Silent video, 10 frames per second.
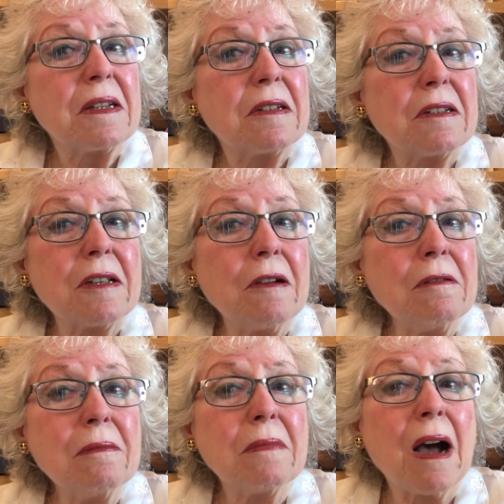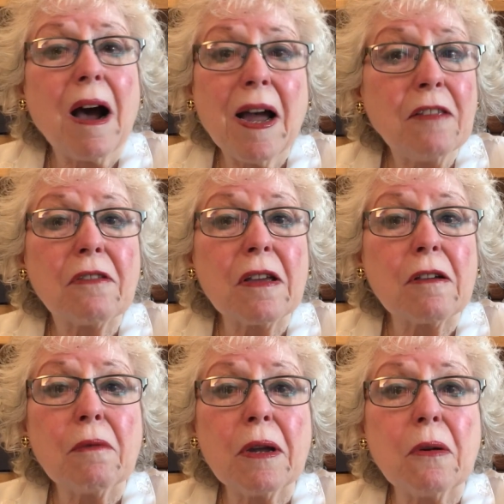So I
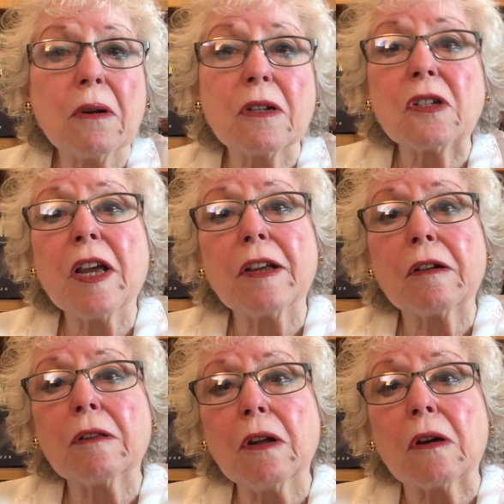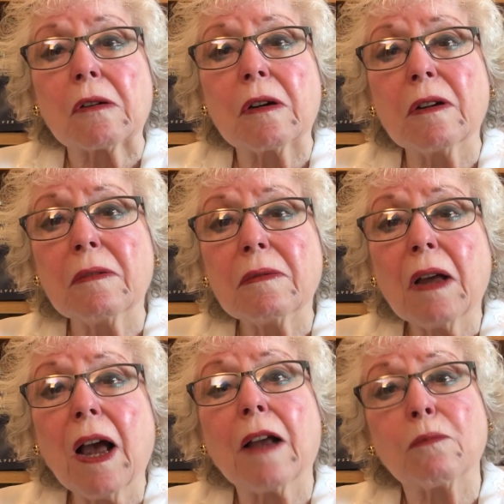think we ought to take a look
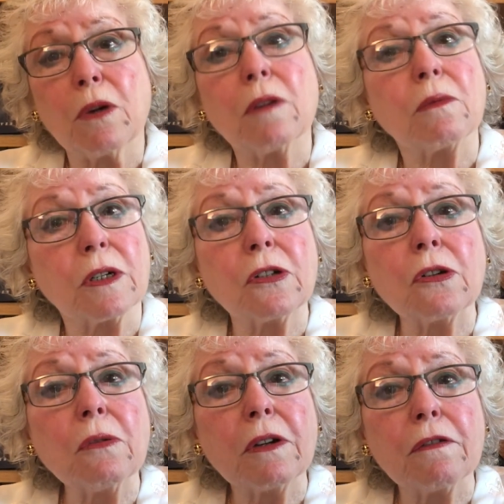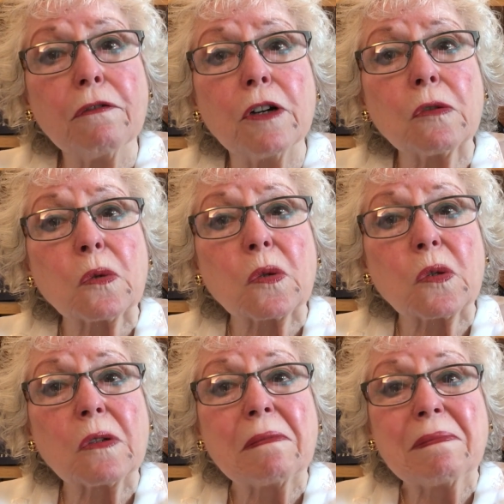at what we're doing,
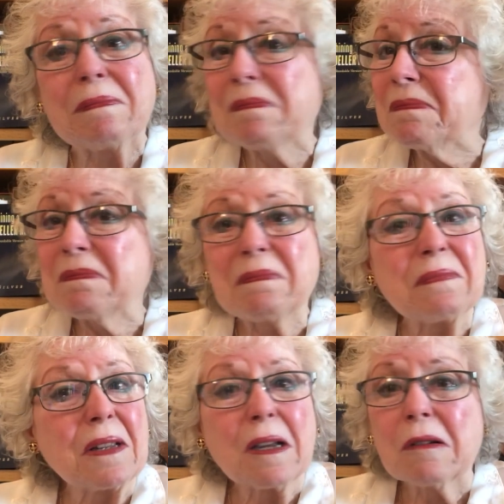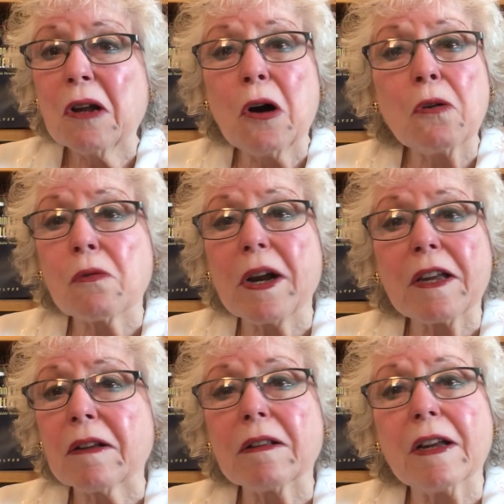folks. No
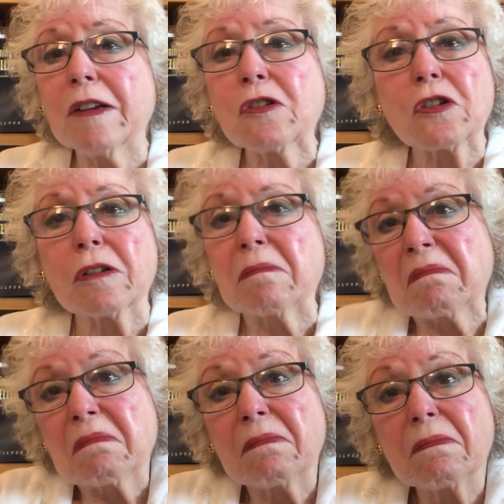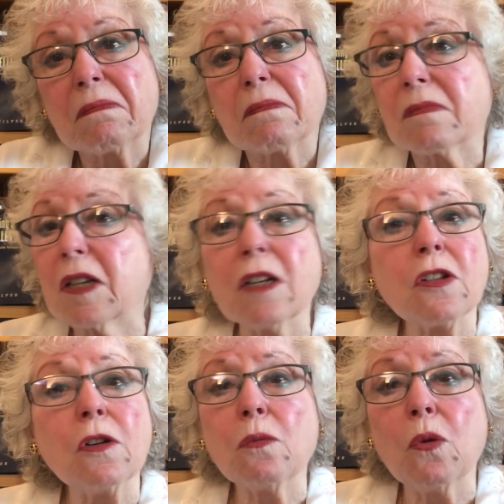regulation
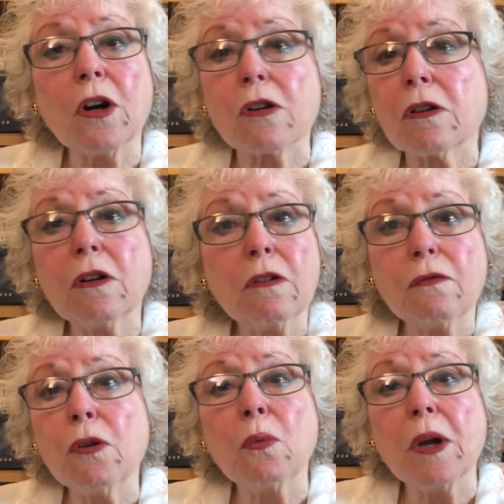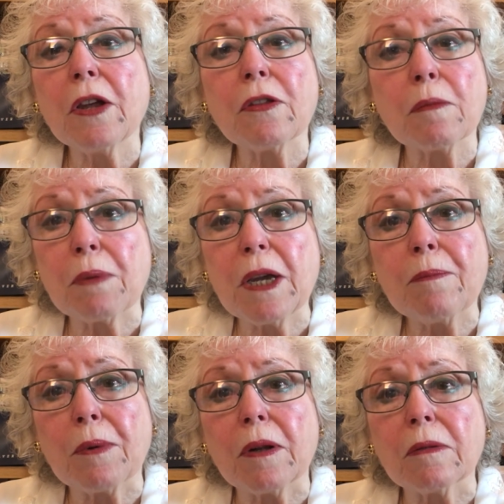doesn't work for we the
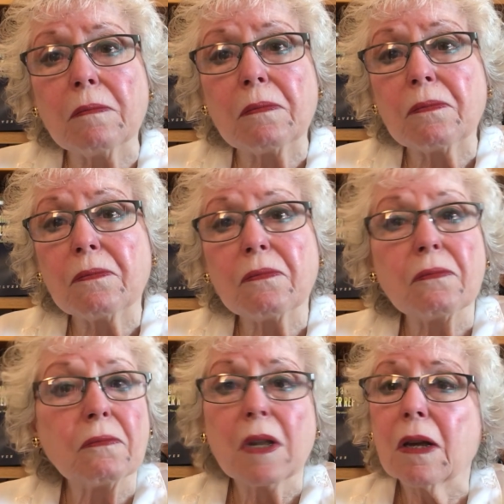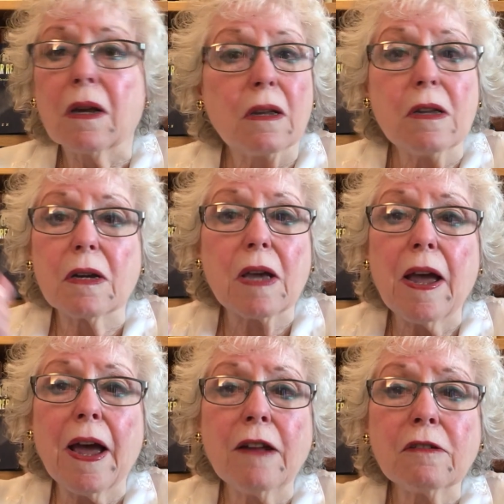people. You
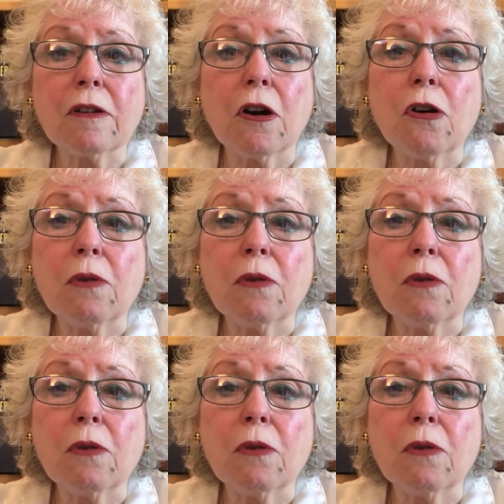can't go